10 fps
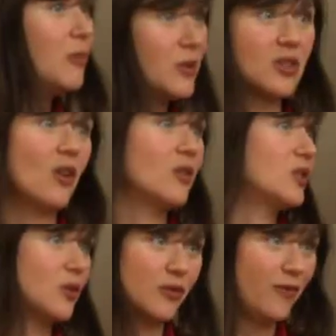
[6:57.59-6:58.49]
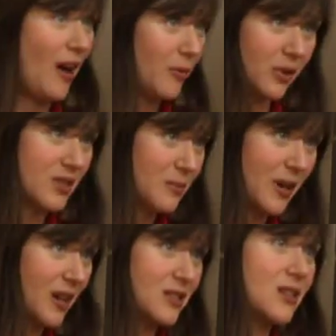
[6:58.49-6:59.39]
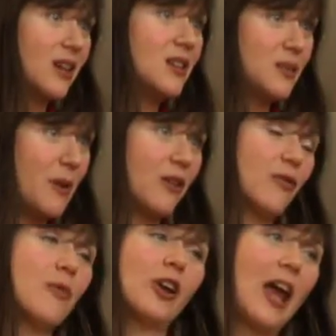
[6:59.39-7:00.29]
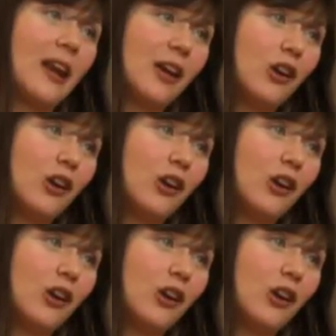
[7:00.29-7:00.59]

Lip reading: but it's also fabulous because it is made from organic